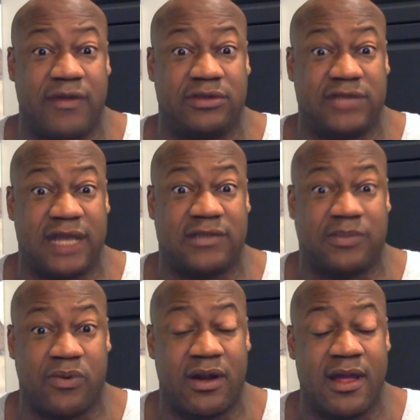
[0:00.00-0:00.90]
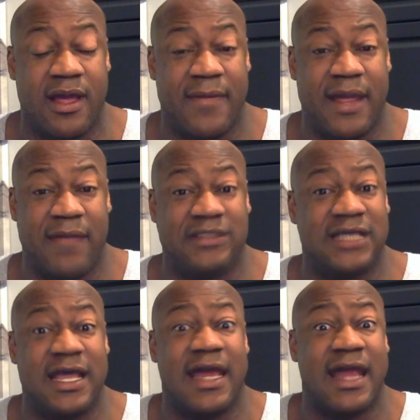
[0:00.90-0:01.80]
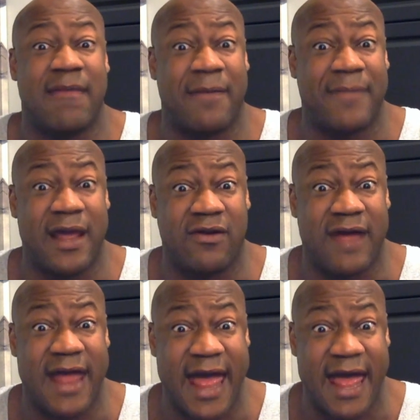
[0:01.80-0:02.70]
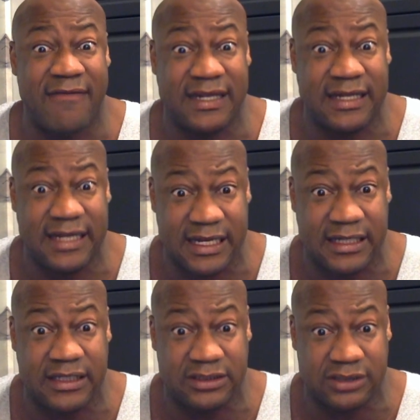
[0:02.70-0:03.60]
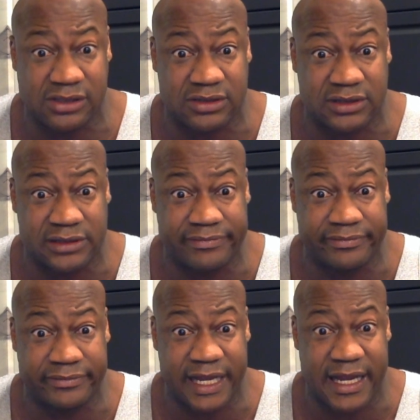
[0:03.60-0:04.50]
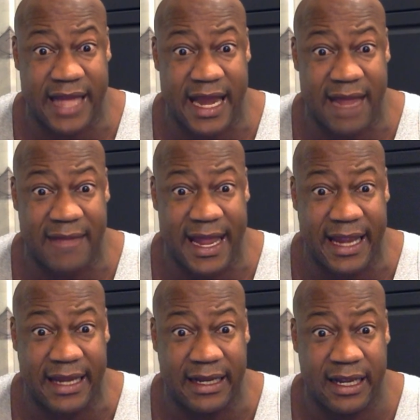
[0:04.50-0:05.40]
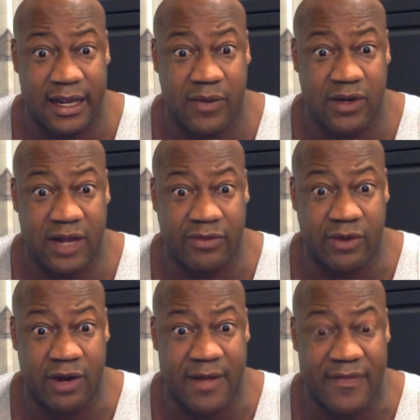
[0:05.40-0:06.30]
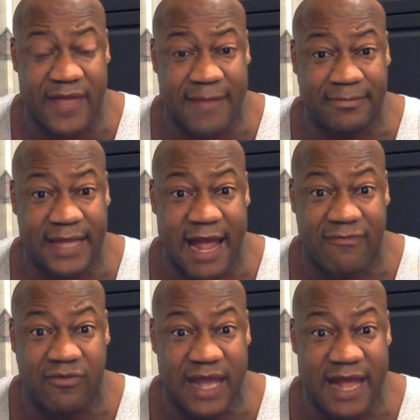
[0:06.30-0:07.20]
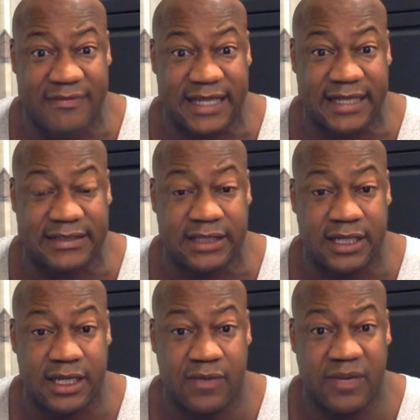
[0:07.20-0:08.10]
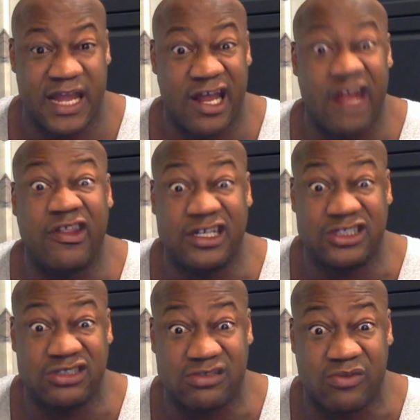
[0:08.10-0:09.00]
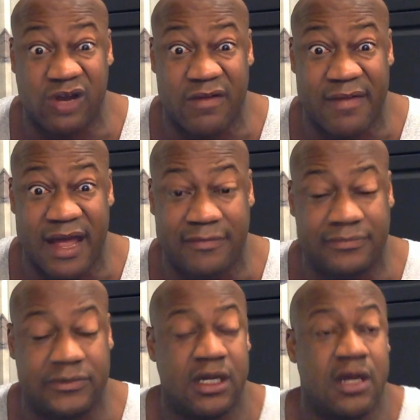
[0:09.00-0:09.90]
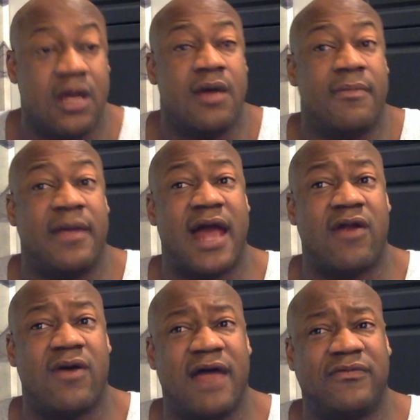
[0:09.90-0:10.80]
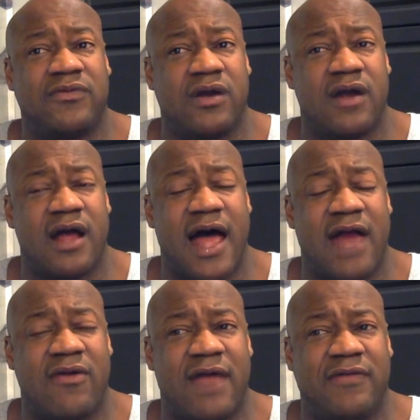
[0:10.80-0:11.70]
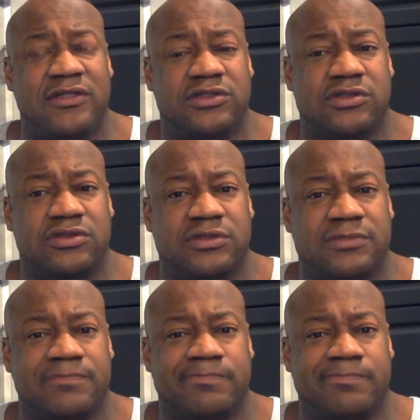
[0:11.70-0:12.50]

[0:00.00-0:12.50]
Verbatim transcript: no child support payments, and I'm not planning on having any children. Thank God I'm gay. We don't have to worry about that after we have sex. We got other issues to worry about. But I don't have to worry. I don't have any children.